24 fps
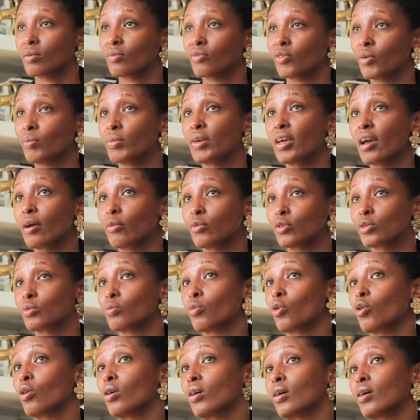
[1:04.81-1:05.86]
For me, I was
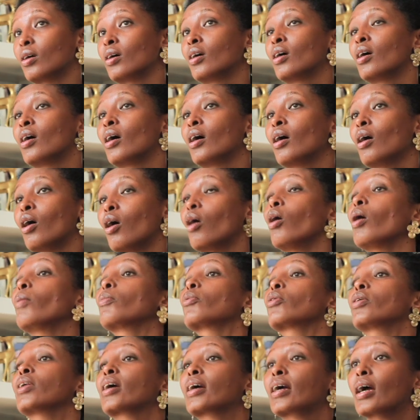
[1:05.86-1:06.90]
more, oh, I'm
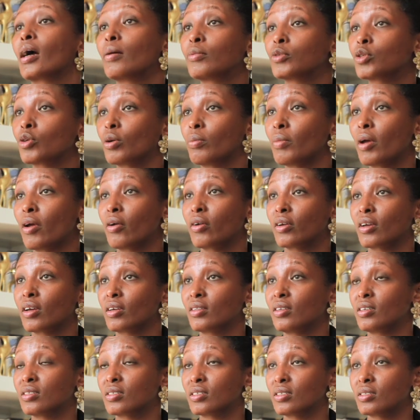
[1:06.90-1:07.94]
gonna come to America,
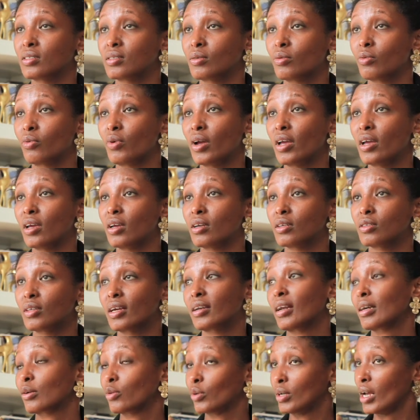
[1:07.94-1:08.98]
this is a way that
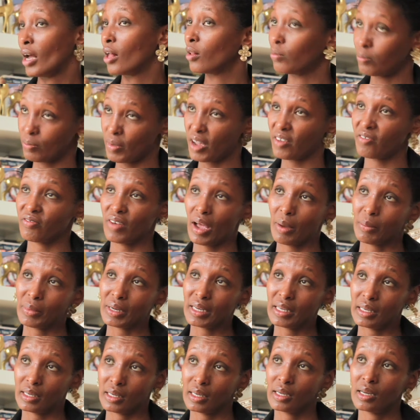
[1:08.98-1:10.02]
I could help my
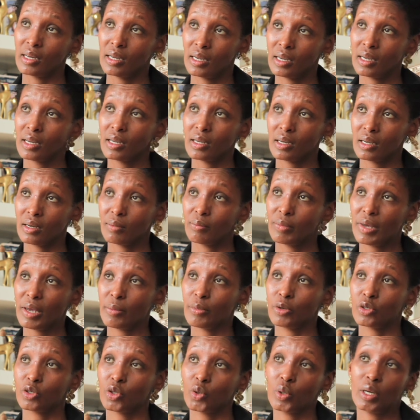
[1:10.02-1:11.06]
family be
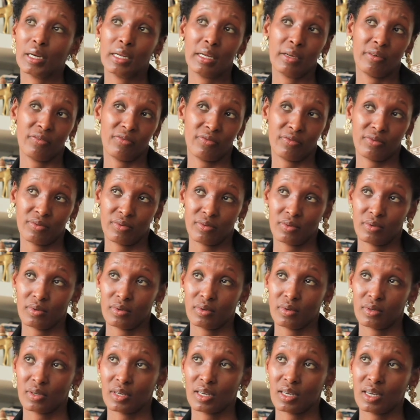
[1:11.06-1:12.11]
able to leave
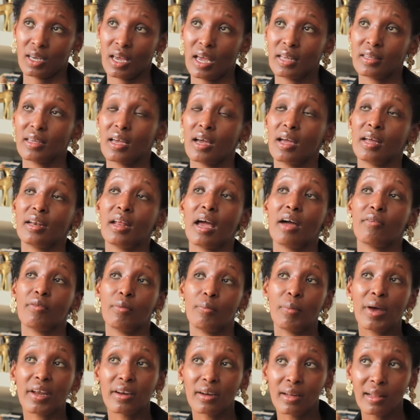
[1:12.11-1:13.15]
Kenya and have a
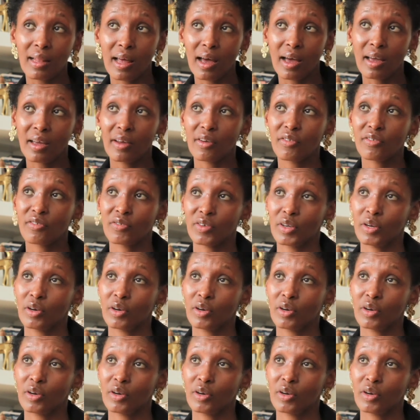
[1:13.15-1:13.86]
better life, you